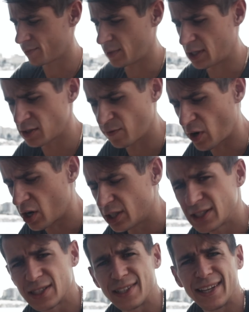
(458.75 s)
As far
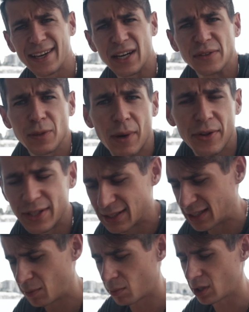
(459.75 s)
as the negatives about this
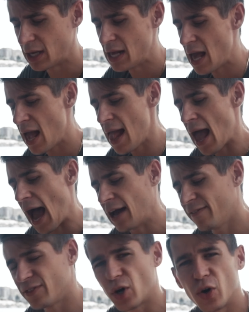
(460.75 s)
gimbal,
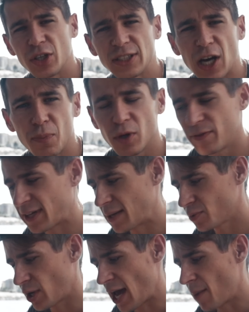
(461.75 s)
I've noticed a couple of
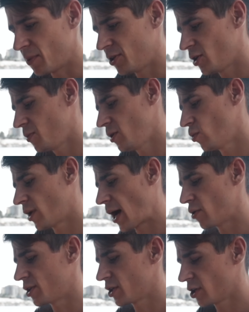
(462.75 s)
times what happened to me when I
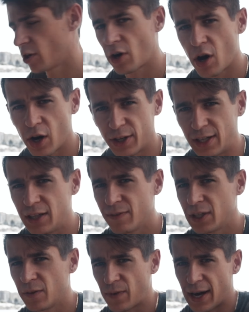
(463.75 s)
would turn it on, and
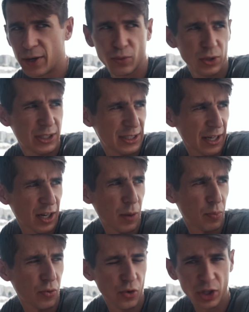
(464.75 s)
even if I would set it up
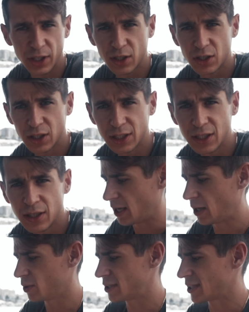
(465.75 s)
really good,
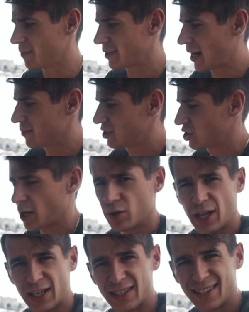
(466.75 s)
it would sometimes try to
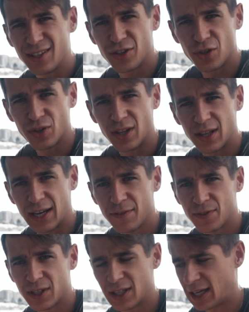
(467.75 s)
like tilt to the
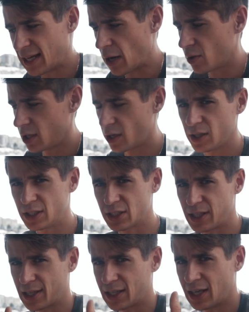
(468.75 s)
left, and I would literally
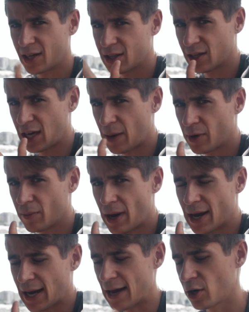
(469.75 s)
just like kick the camera
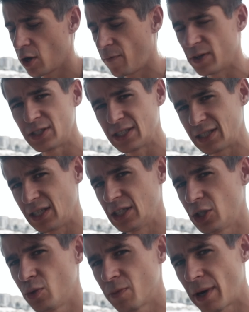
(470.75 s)
back. I don't know if it's just the
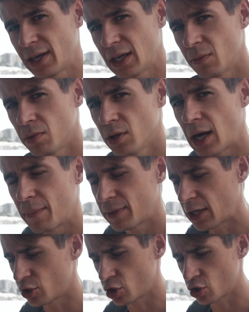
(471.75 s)
issue with my gimbal. I'm
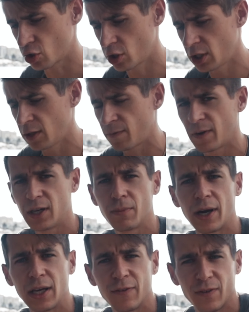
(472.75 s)
not sure. If
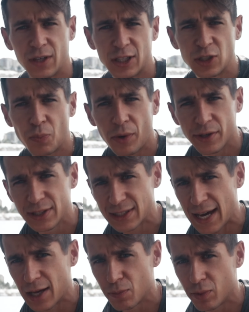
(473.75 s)
anybody have experienced
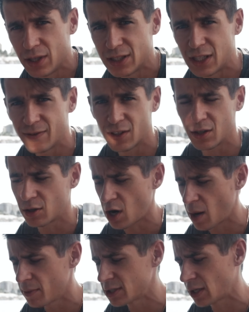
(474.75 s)
that, please leave it in the
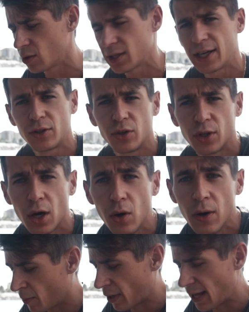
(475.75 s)
comments. I would like to
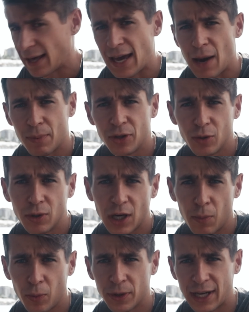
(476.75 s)
know. But that happened to me a
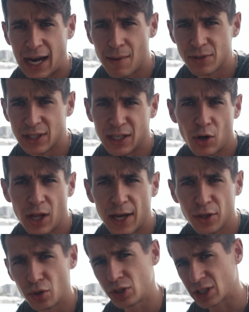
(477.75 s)
couple of times, and all I
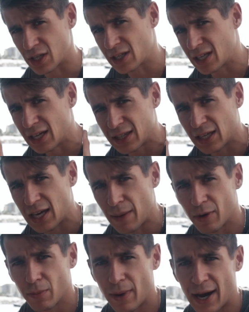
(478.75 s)
had to do is just like kick the
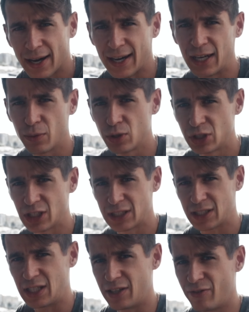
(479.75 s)
camera back and it would
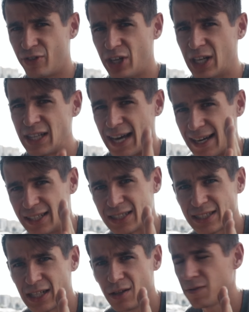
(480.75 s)
just realign
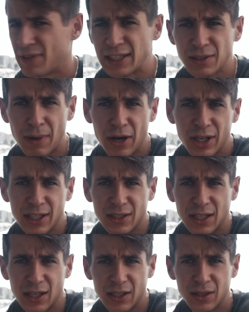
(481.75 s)
itself. That's about it.
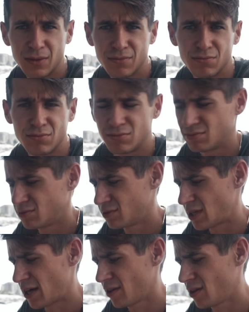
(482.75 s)

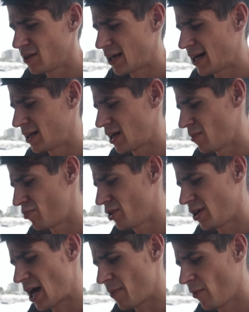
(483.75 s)
Other than that, I'm
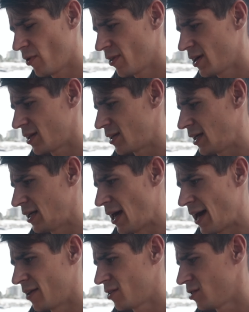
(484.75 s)
pretty happy with it. It
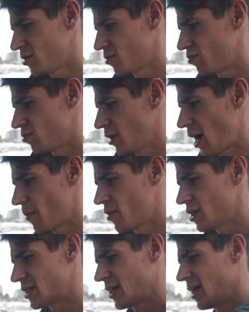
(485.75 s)
handles
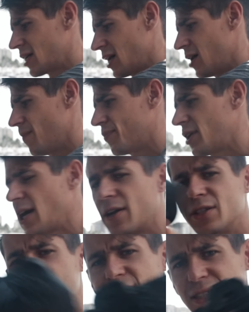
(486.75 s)
cameras like
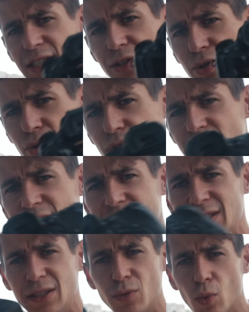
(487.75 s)
Canon 6D2,
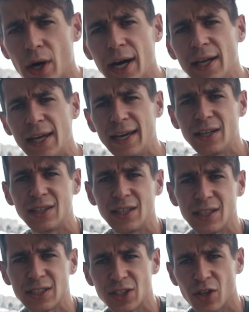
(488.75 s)
6D1, any
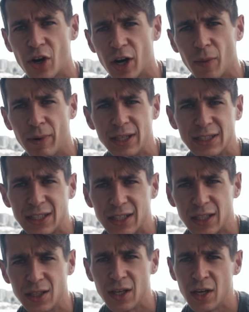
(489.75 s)
DSLR
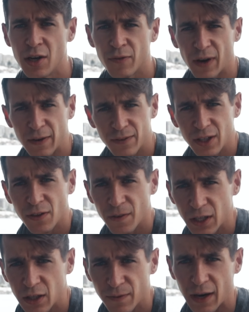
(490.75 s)
basically,
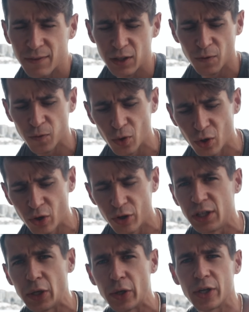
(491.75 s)
5D3,
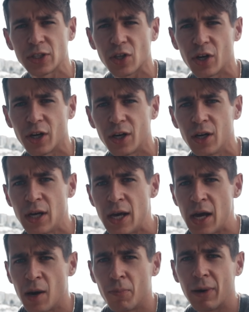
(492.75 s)
5D4, EOS R,
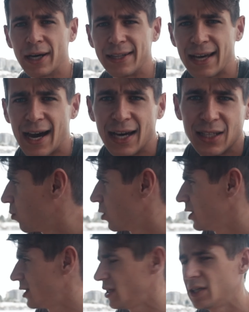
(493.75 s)
but not
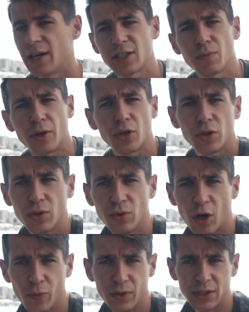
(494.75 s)
1DX Mark II,
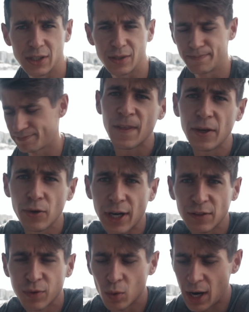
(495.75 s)
obviously. Thank you
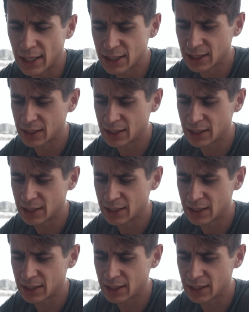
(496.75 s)
guys for watching.